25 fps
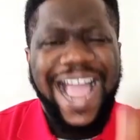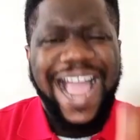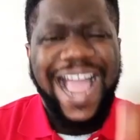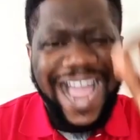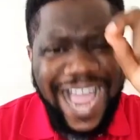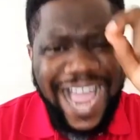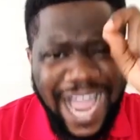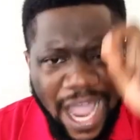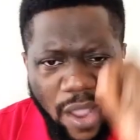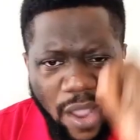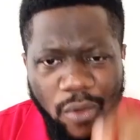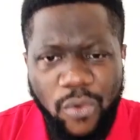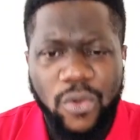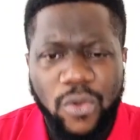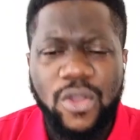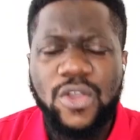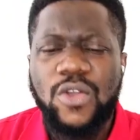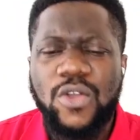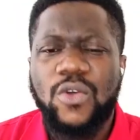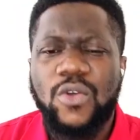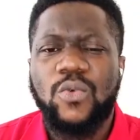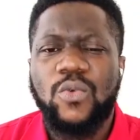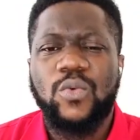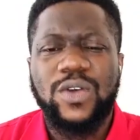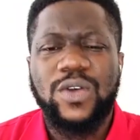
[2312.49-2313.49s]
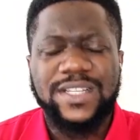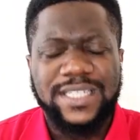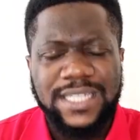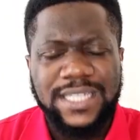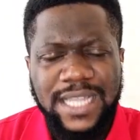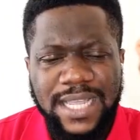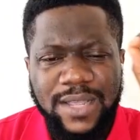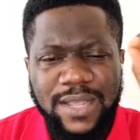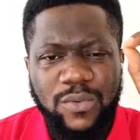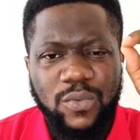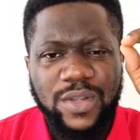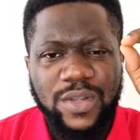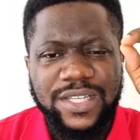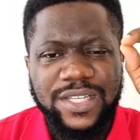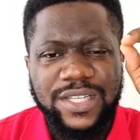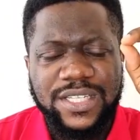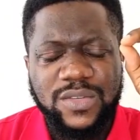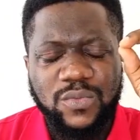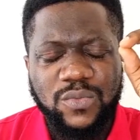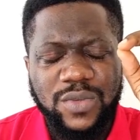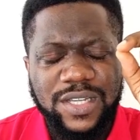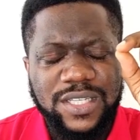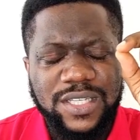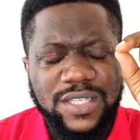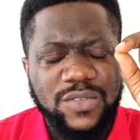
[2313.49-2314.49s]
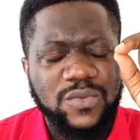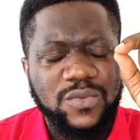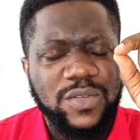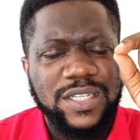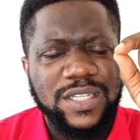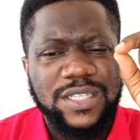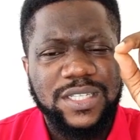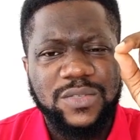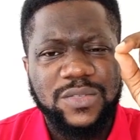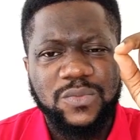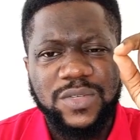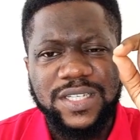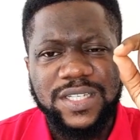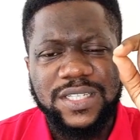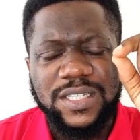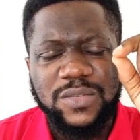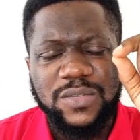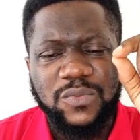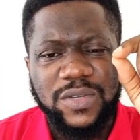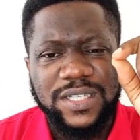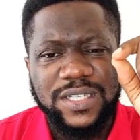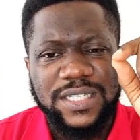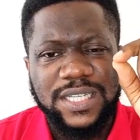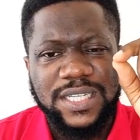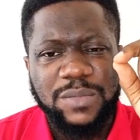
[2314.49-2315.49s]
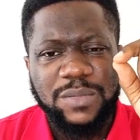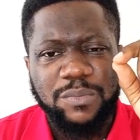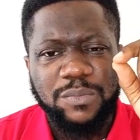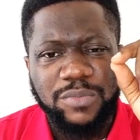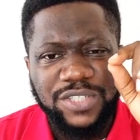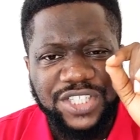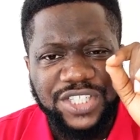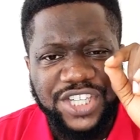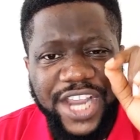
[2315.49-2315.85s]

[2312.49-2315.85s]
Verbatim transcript: How was was was was was was